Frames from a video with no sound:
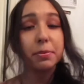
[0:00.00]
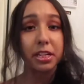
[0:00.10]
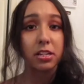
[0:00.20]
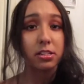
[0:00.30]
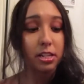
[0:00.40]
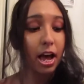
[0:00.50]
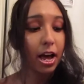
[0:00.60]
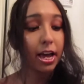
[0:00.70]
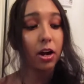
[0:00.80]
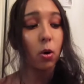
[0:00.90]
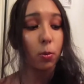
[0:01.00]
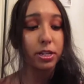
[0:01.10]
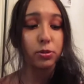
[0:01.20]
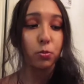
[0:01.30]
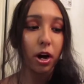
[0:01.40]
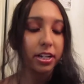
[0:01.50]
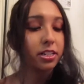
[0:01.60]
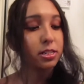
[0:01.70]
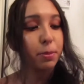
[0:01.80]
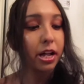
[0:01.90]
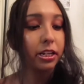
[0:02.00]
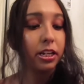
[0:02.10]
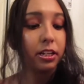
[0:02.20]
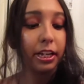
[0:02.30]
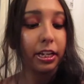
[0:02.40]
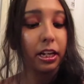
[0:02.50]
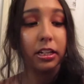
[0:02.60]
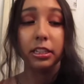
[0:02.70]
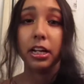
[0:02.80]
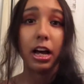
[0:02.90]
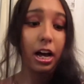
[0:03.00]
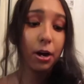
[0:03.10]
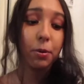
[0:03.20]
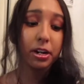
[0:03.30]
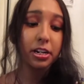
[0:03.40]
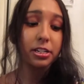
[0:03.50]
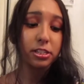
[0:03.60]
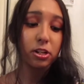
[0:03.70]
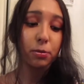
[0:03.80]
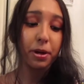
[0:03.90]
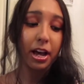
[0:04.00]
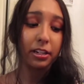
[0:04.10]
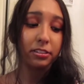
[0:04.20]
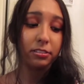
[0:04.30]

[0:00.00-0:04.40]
because I always wanted this palette. Like, I wanted it so bad.